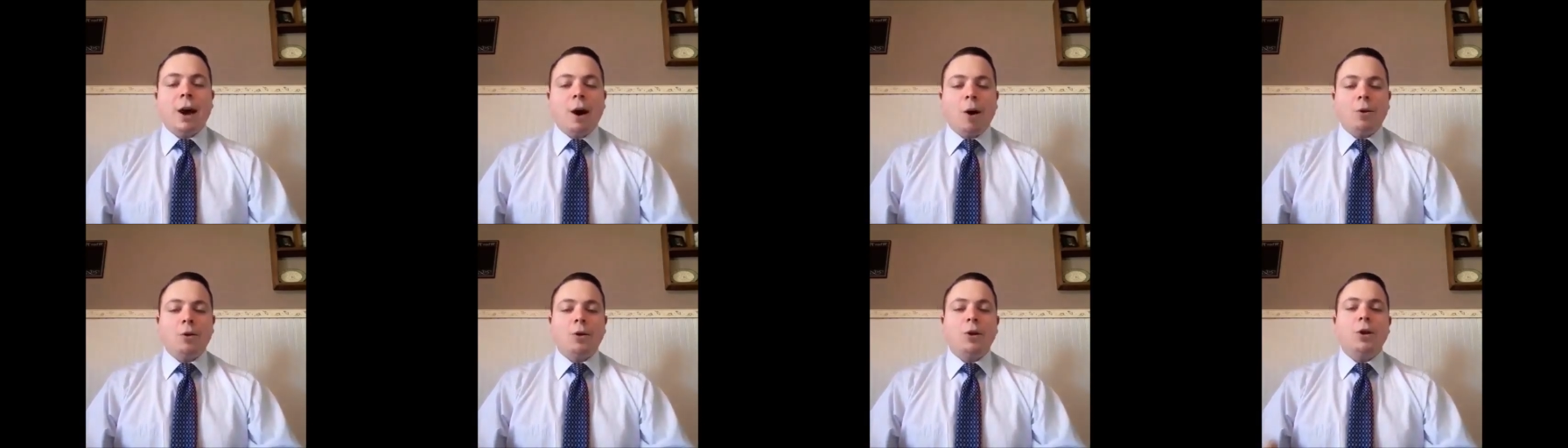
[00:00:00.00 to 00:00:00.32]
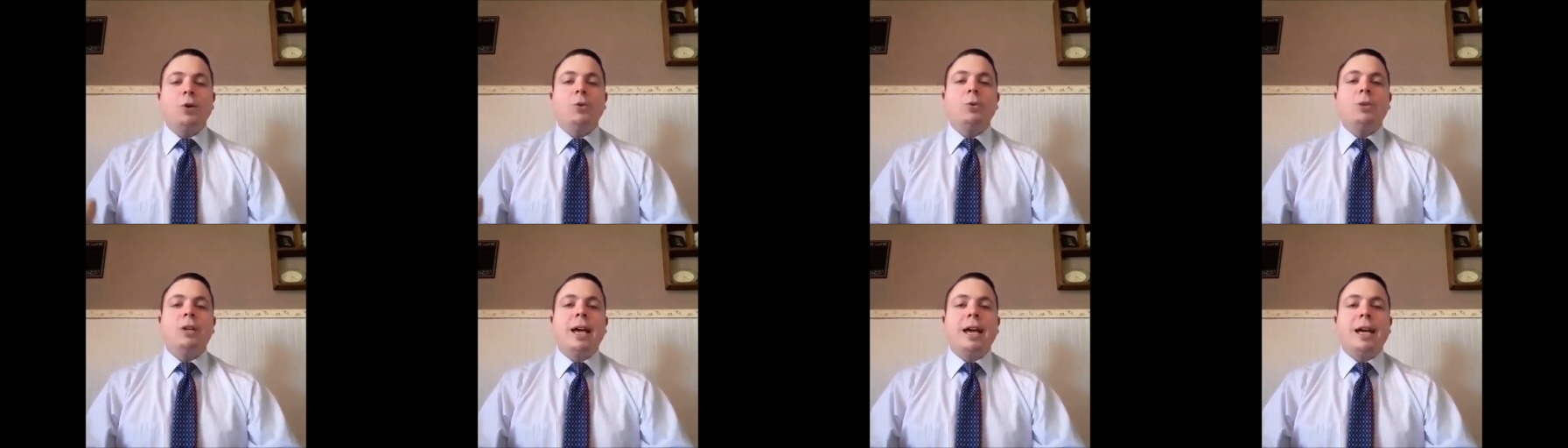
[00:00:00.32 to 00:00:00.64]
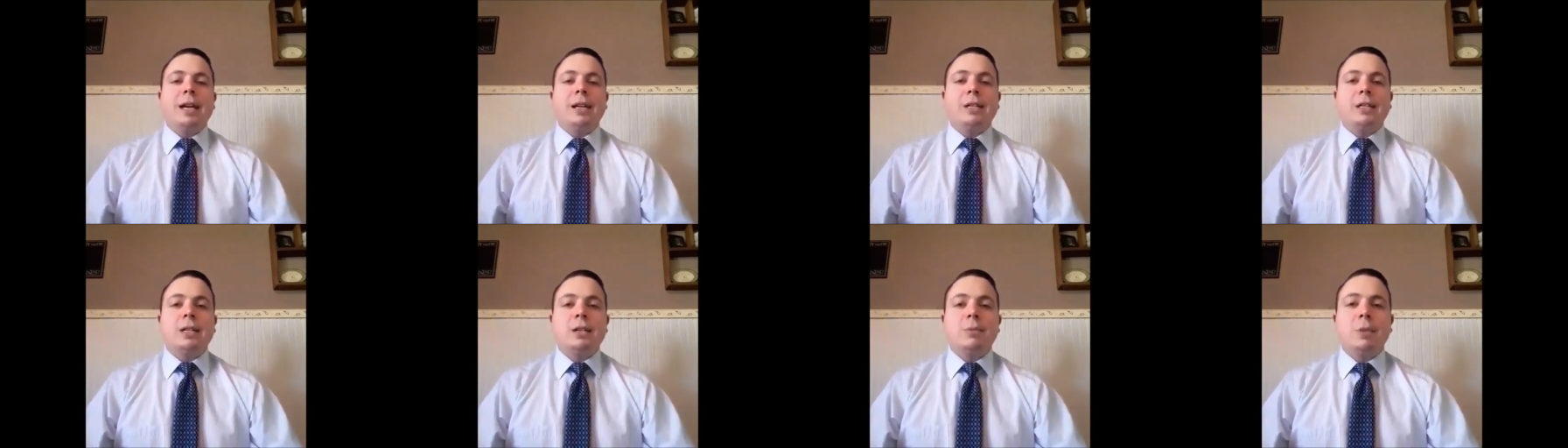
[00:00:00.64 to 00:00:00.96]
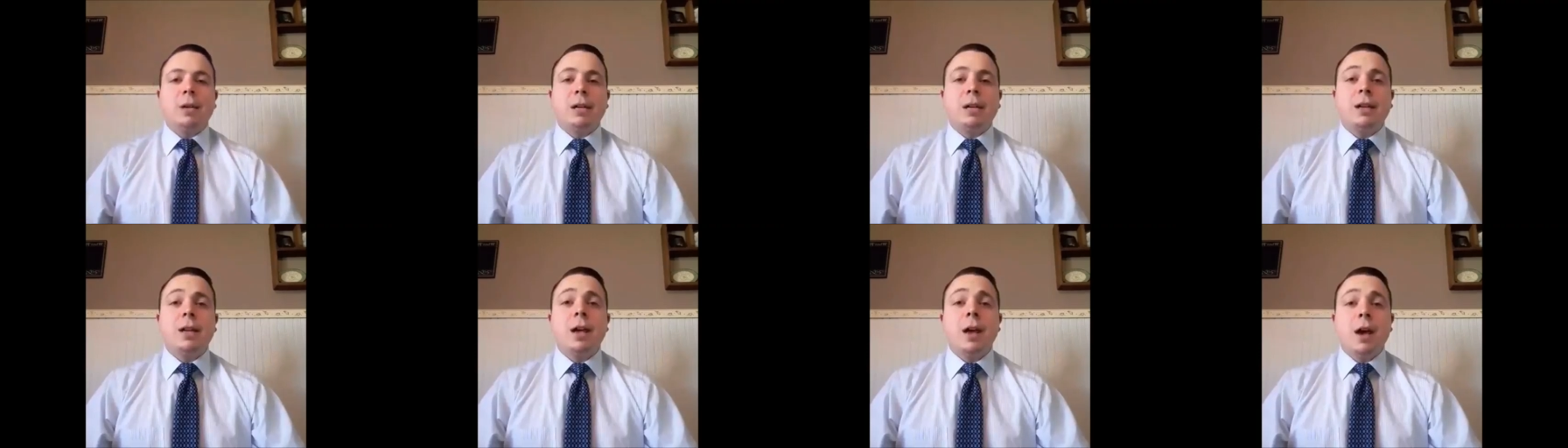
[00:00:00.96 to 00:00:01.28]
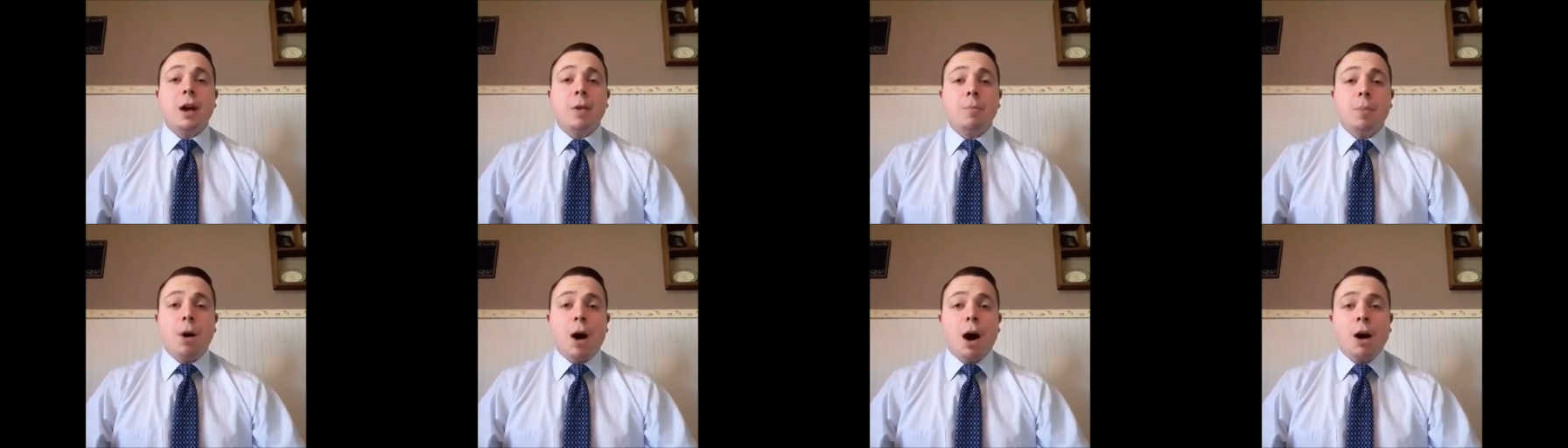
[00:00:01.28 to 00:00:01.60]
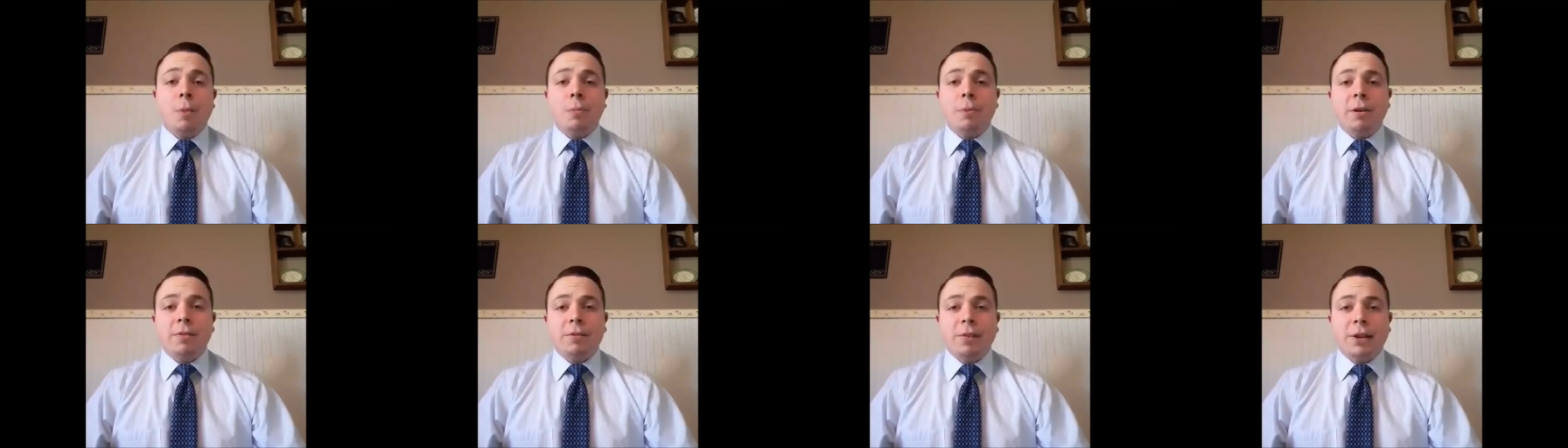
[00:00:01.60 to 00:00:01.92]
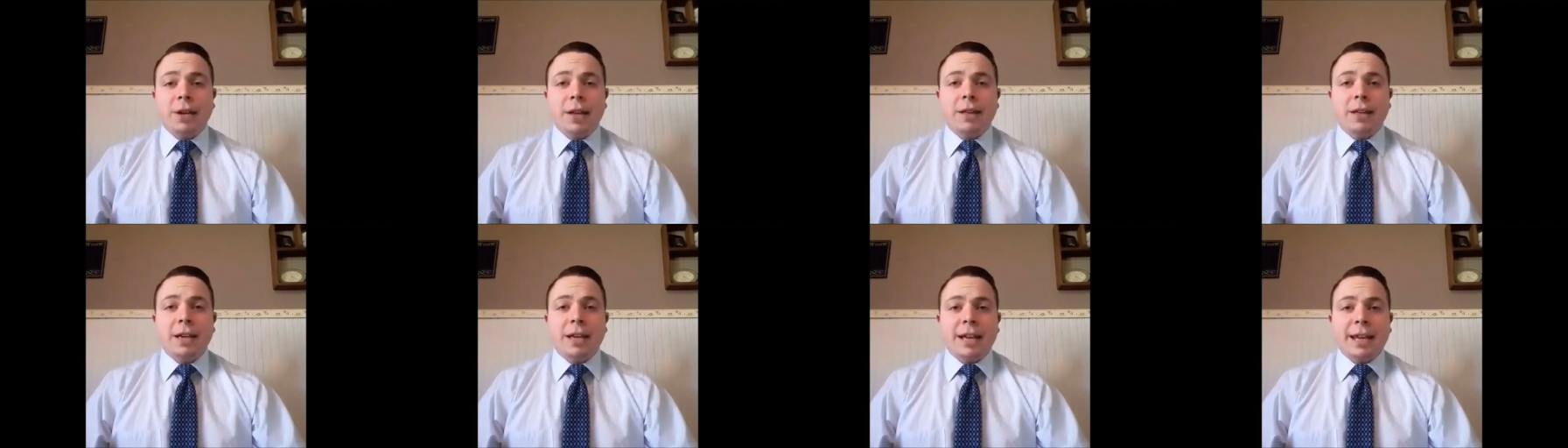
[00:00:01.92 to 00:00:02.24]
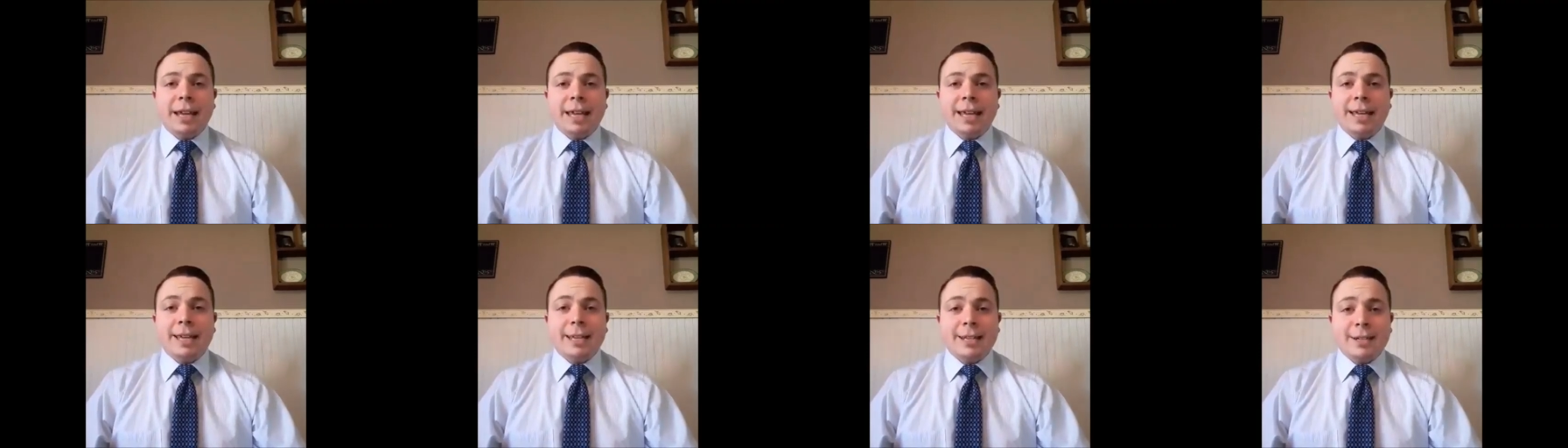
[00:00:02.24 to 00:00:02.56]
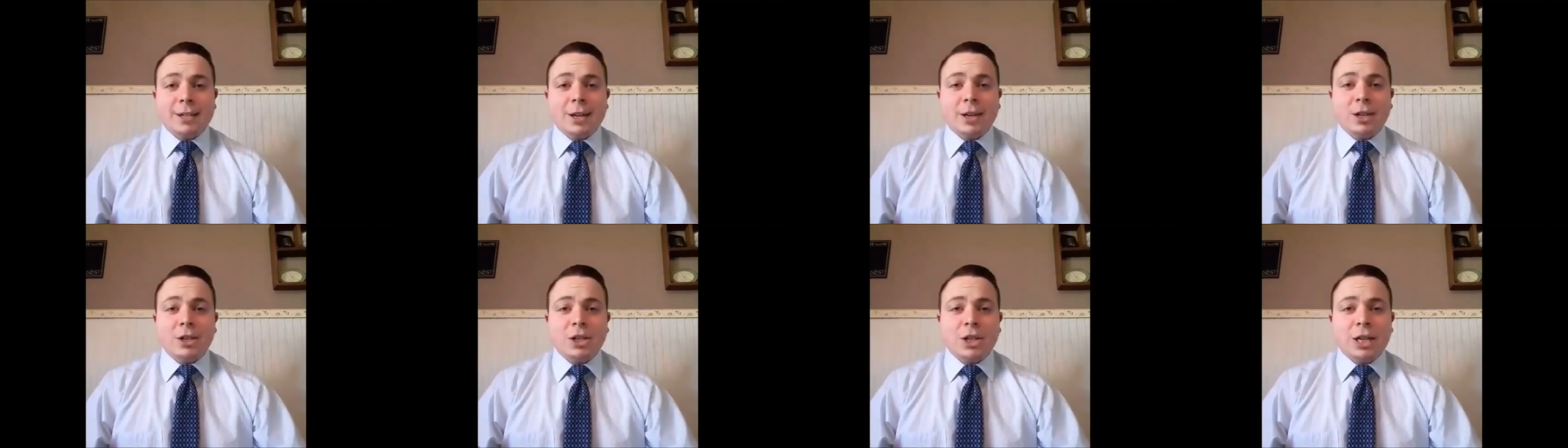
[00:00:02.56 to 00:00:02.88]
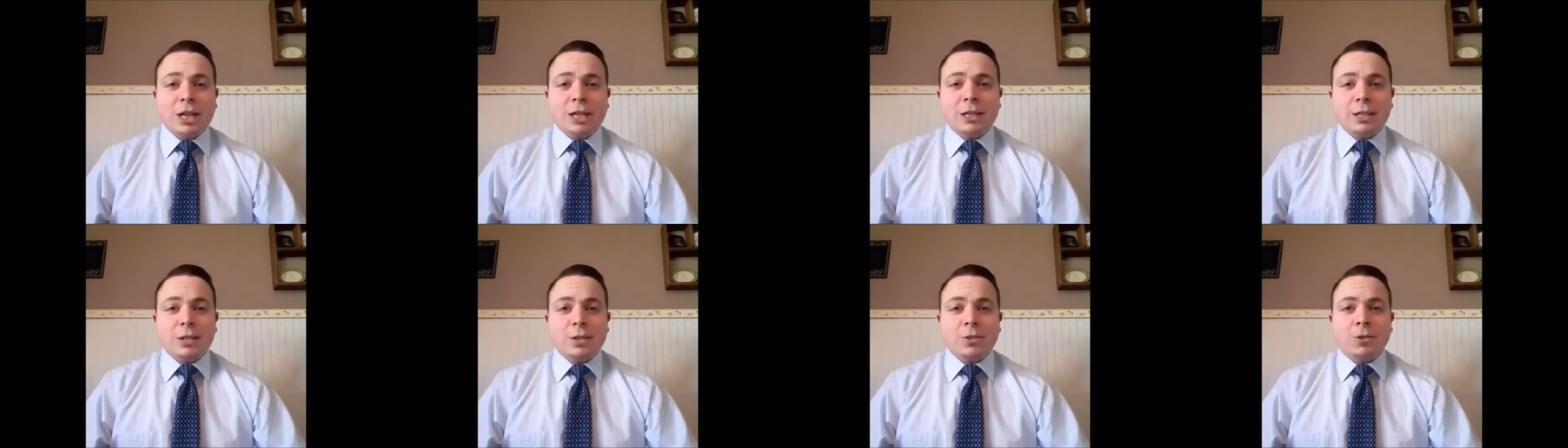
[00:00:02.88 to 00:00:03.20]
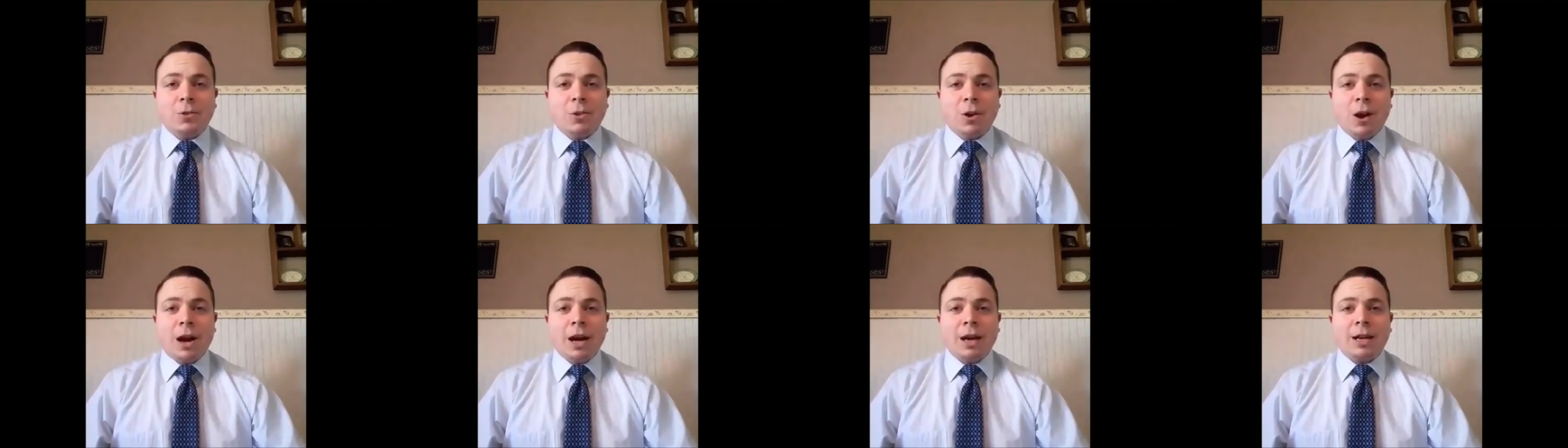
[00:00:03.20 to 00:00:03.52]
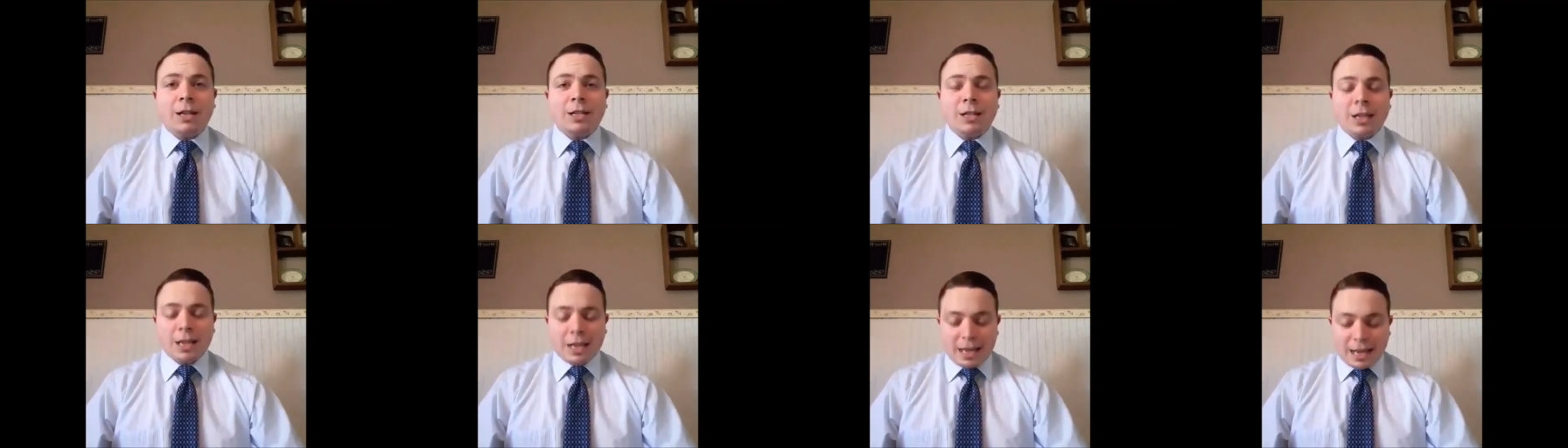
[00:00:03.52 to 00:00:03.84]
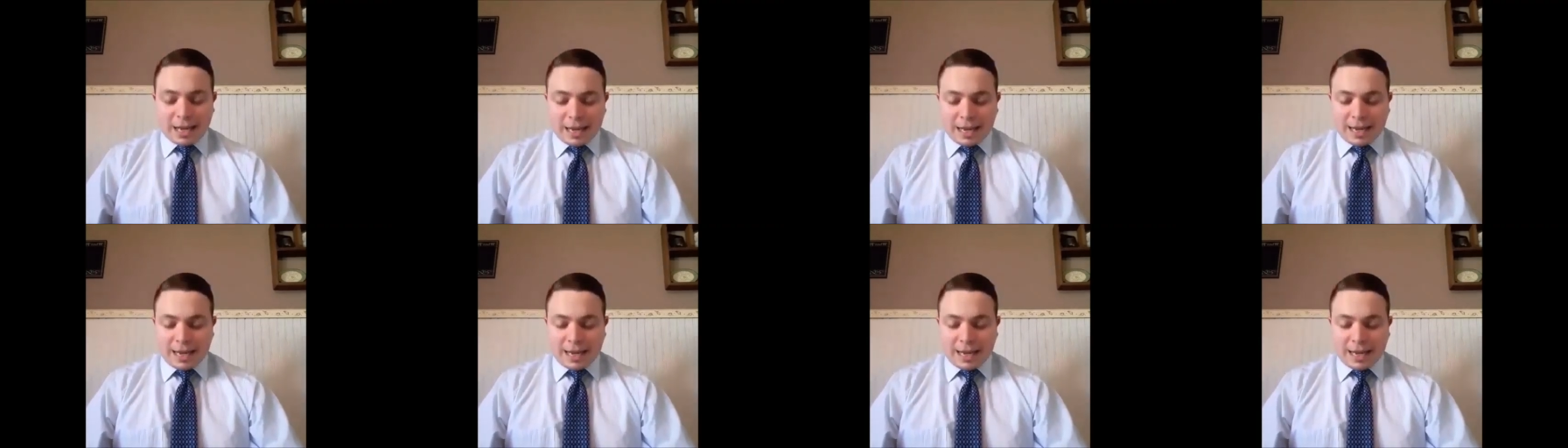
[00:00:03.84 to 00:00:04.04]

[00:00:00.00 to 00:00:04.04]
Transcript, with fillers: Our New Testament balm of Gilead is Jesus Christ.